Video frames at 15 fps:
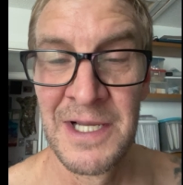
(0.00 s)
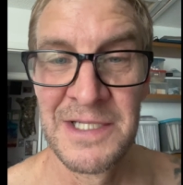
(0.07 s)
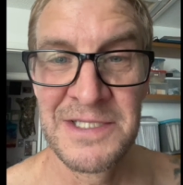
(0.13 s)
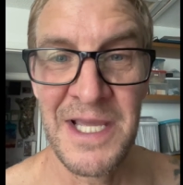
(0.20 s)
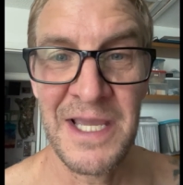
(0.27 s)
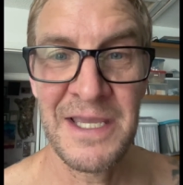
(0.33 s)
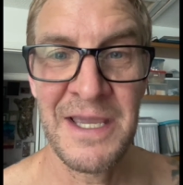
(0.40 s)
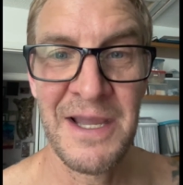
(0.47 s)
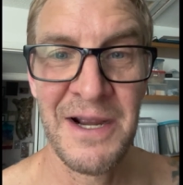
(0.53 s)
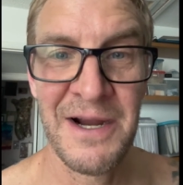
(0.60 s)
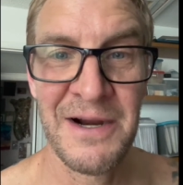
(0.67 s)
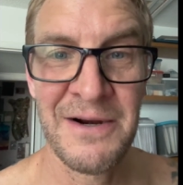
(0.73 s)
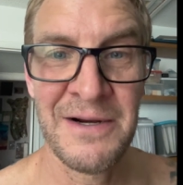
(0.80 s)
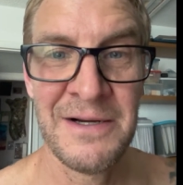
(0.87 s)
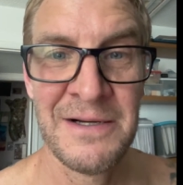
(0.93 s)
Take
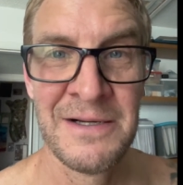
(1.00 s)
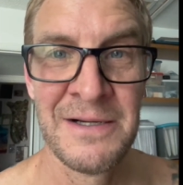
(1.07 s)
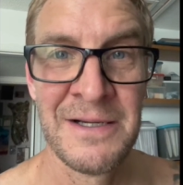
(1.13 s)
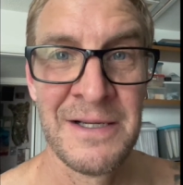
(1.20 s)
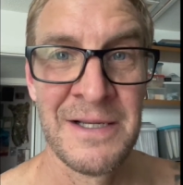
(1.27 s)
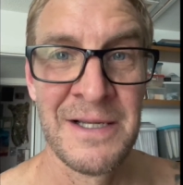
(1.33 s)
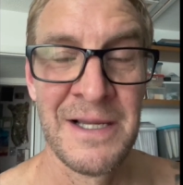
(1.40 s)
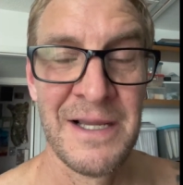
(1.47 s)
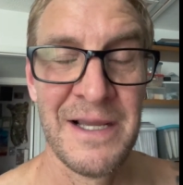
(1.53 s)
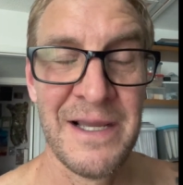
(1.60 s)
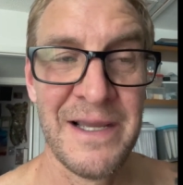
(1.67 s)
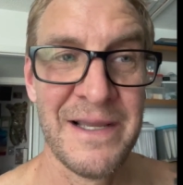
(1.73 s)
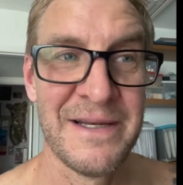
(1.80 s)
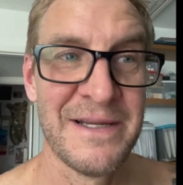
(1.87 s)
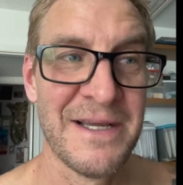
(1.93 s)
care,
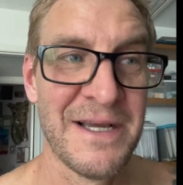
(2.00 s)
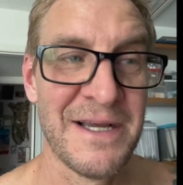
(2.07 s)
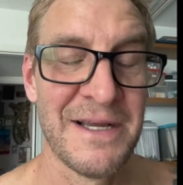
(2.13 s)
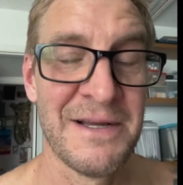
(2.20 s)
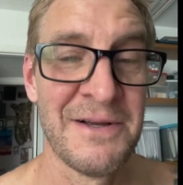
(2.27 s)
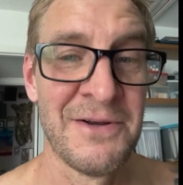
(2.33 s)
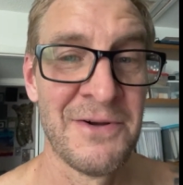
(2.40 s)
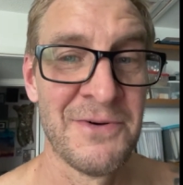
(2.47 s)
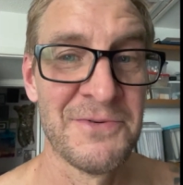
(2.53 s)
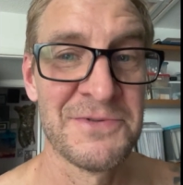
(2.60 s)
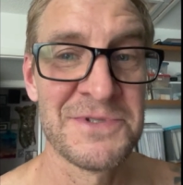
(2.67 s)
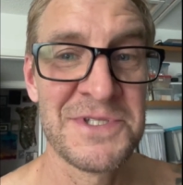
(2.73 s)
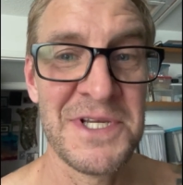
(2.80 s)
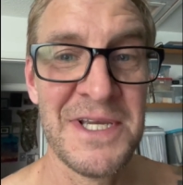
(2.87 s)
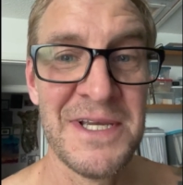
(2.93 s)
and we'll
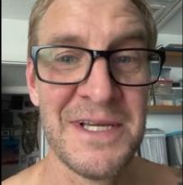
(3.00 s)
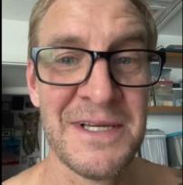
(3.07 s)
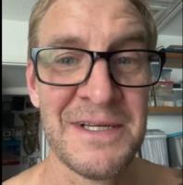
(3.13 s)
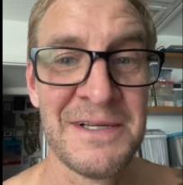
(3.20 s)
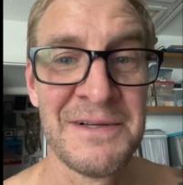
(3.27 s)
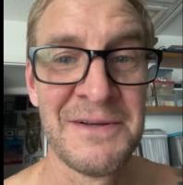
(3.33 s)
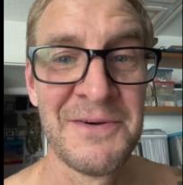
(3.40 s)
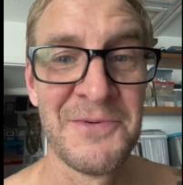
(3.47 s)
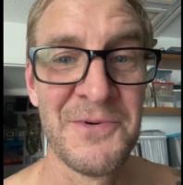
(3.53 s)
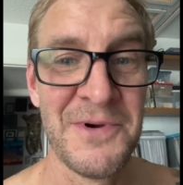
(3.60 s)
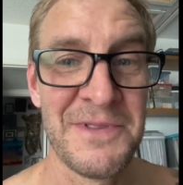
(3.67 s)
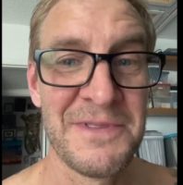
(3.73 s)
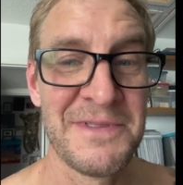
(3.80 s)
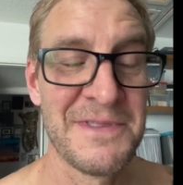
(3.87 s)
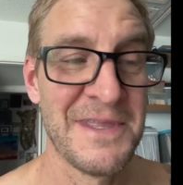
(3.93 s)
see you
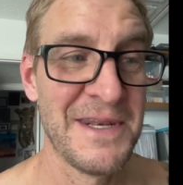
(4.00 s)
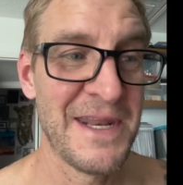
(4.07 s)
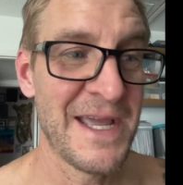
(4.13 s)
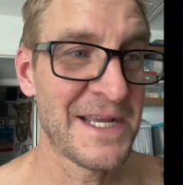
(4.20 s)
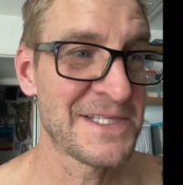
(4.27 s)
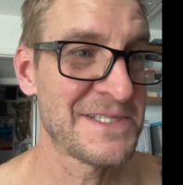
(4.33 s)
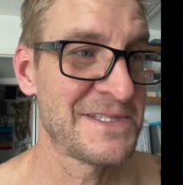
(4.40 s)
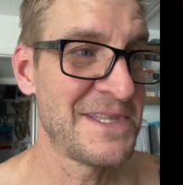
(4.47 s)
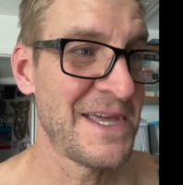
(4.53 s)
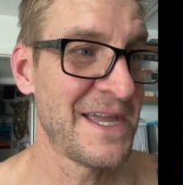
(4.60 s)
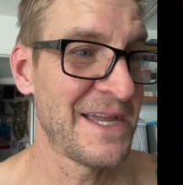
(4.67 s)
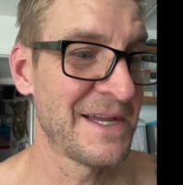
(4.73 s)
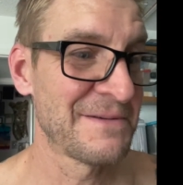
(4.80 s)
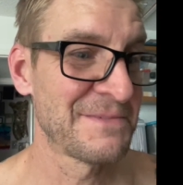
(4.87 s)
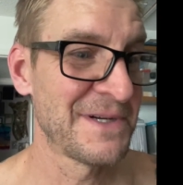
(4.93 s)
with the next
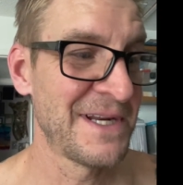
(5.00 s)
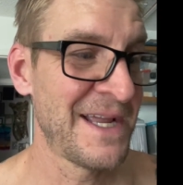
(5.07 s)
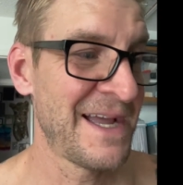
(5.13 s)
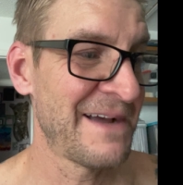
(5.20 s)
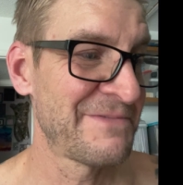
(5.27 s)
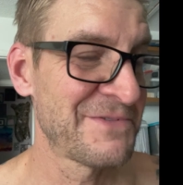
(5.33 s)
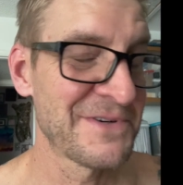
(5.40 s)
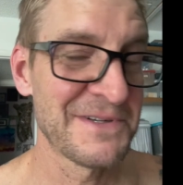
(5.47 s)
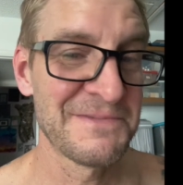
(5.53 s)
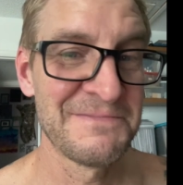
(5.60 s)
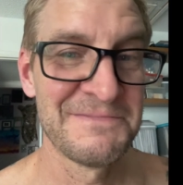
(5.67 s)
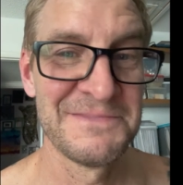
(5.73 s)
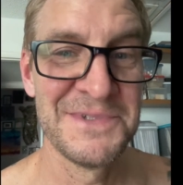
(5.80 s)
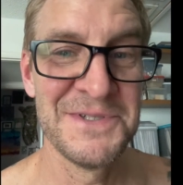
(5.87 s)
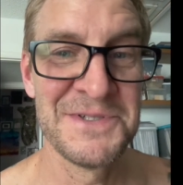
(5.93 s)
thing. I'm going to have to
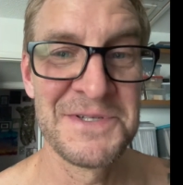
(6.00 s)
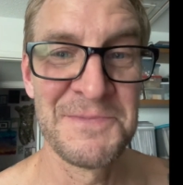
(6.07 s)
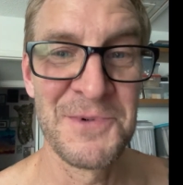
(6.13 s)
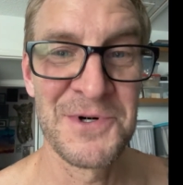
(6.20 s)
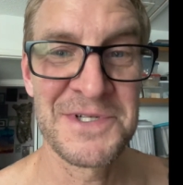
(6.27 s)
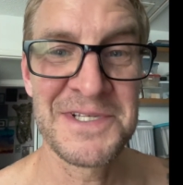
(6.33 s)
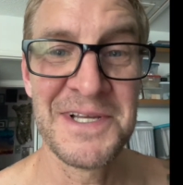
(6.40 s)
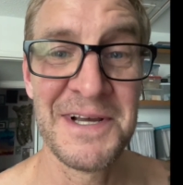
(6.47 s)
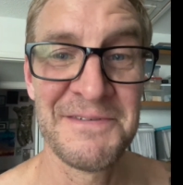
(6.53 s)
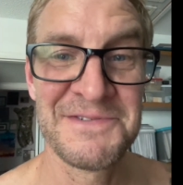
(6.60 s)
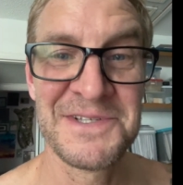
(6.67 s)
do some more stuff.